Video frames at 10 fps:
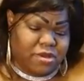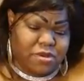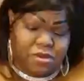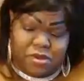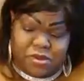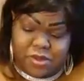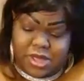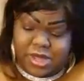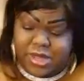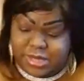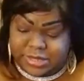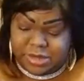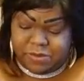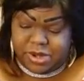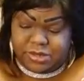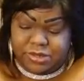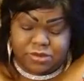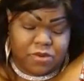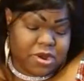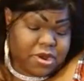Whew, let's see what else
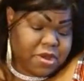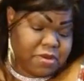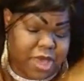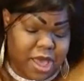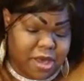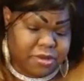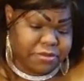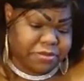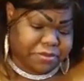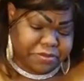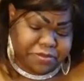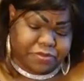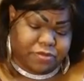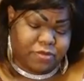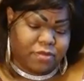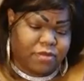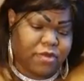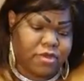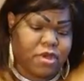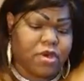is going on, y'all.
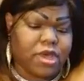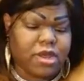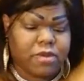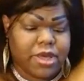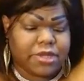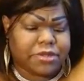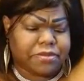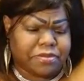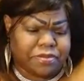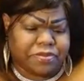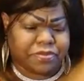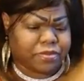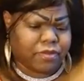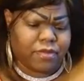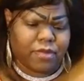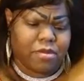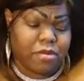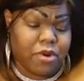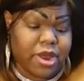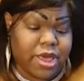So anyways,
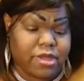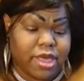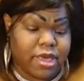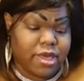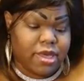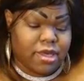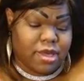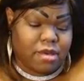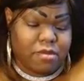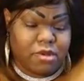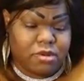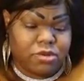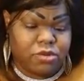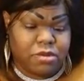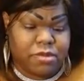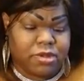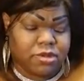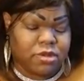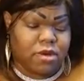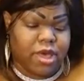boy, I'm gonna do them
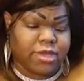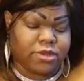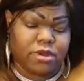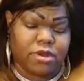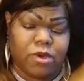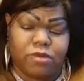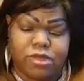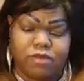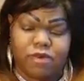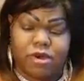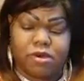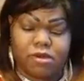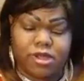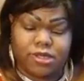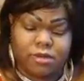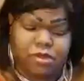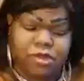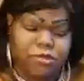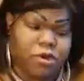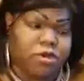in. Okay, so the wealthy Virgo, let's see what
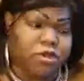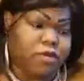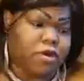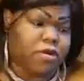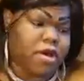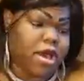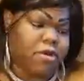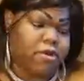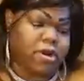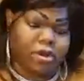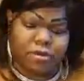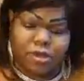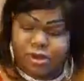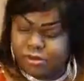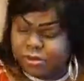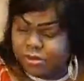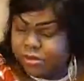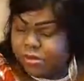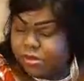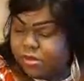this wealthy Virgo got going on here.
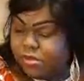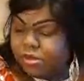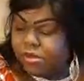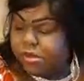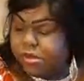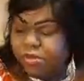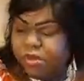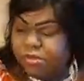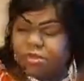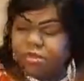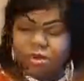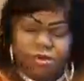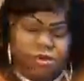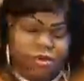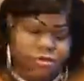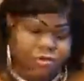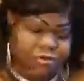This wealthy Virgo.